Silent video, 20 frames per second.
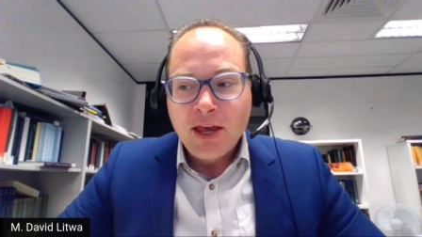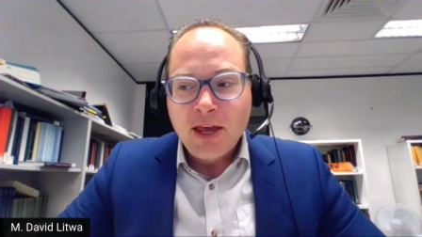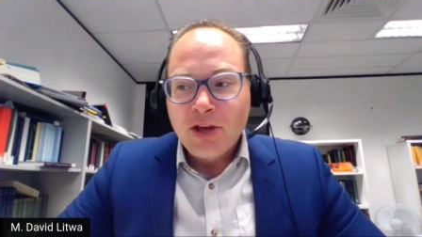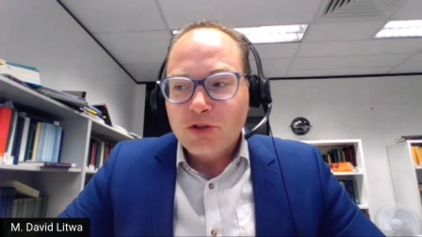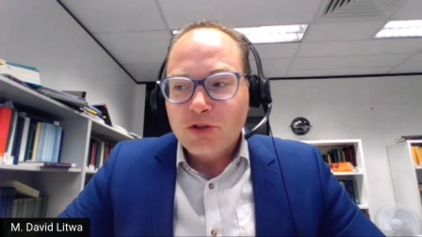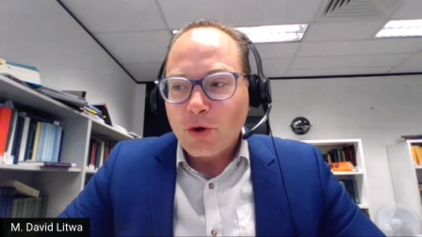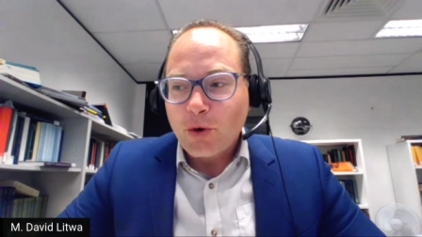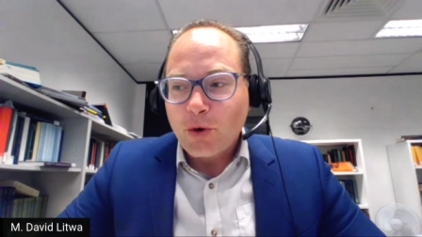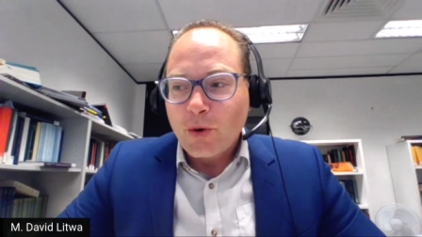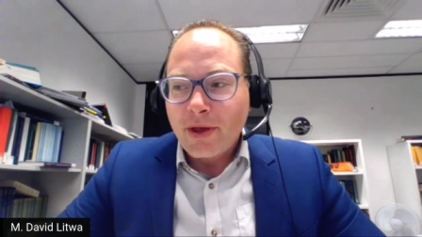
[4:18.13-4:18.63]

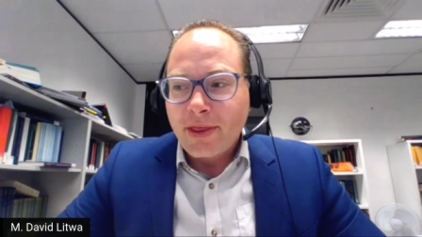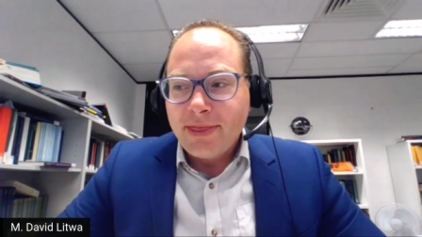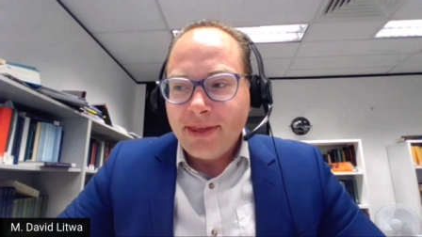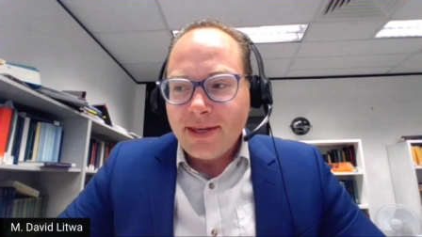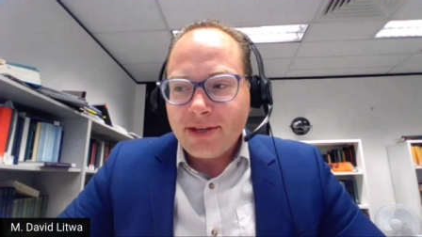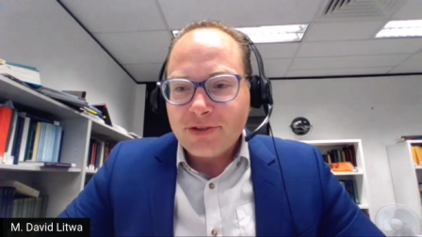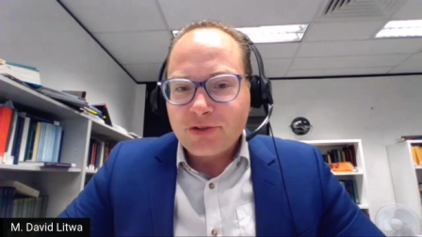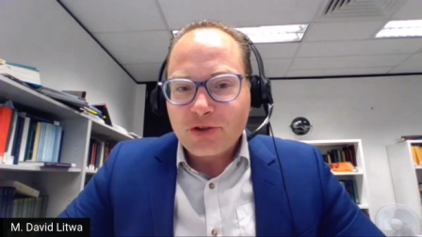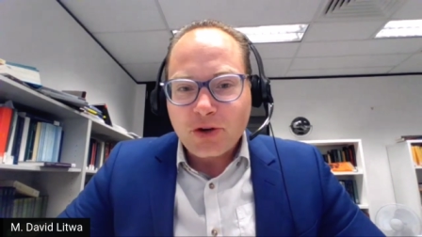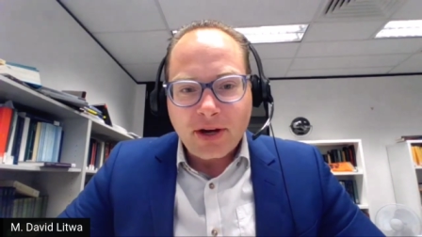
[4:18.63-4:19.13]
So
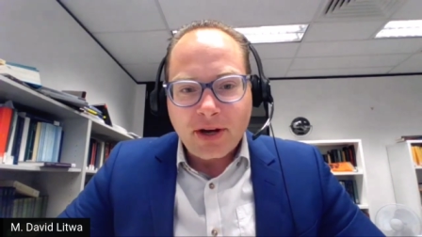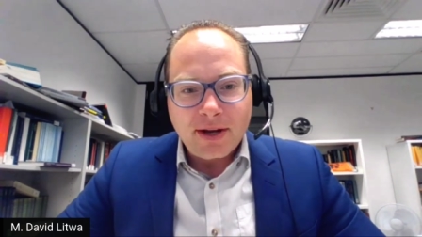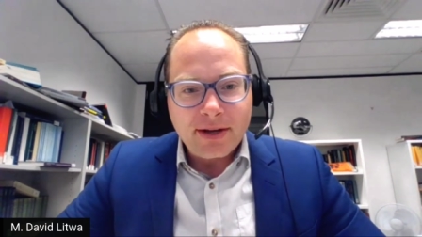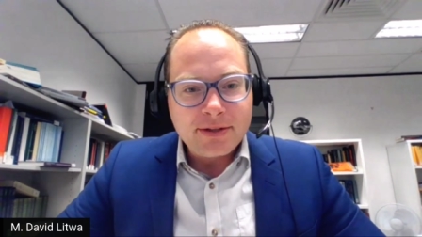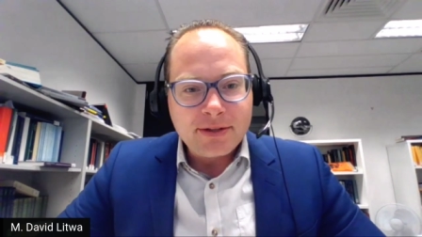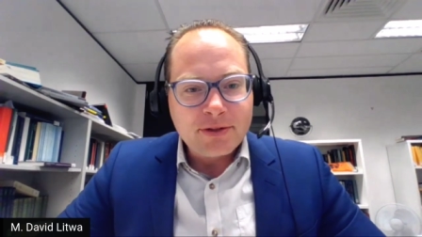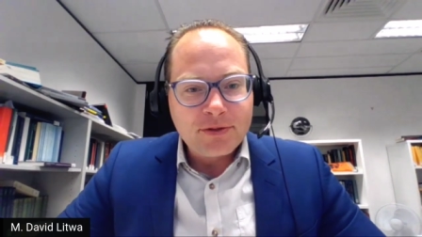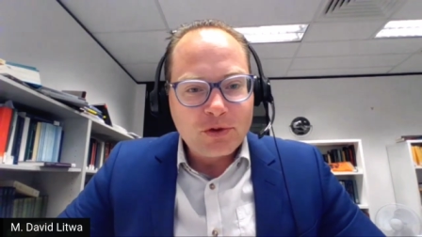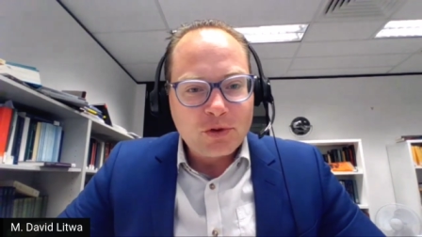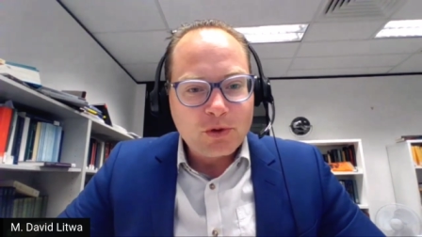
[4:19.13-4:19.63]
these are
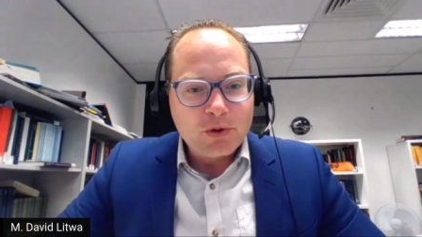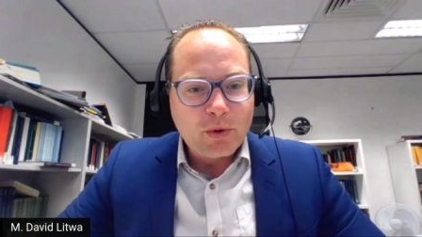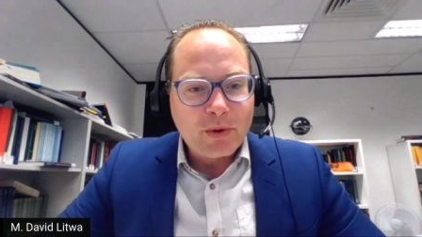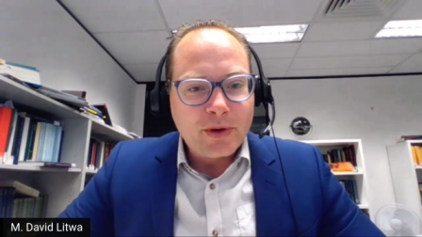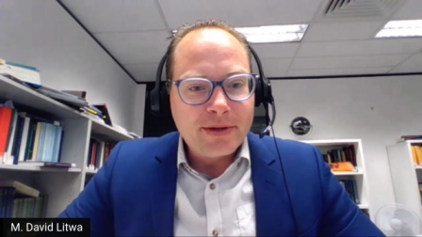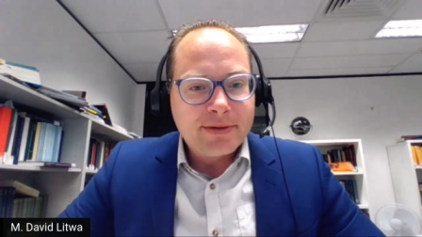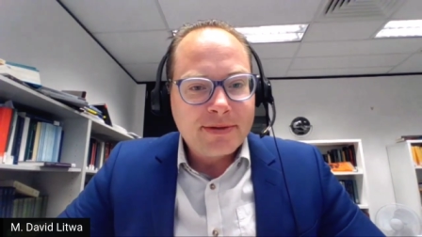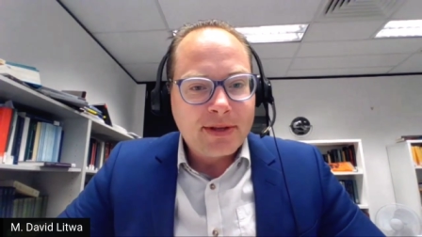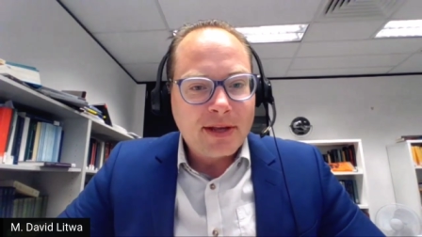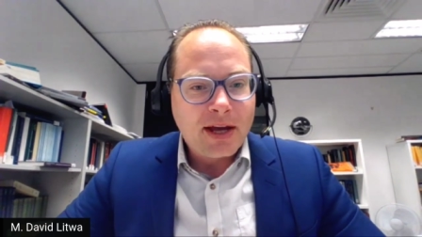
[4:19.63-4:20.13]
kinds of
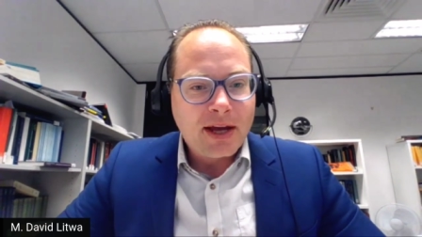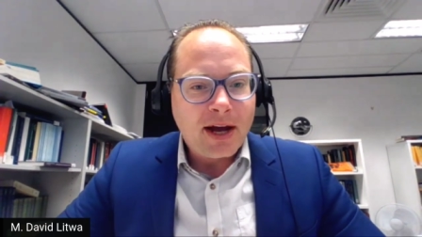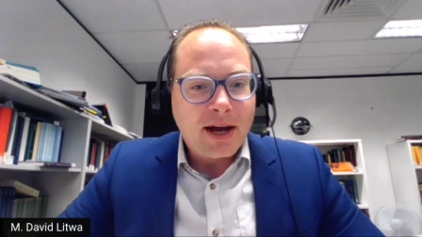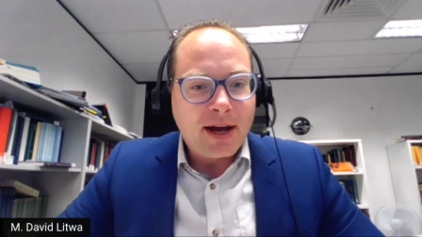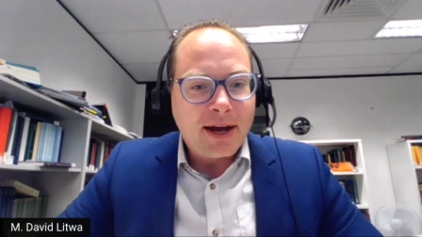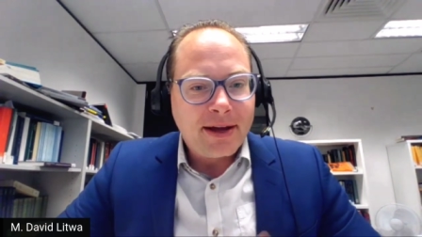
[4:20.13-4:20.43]
stories that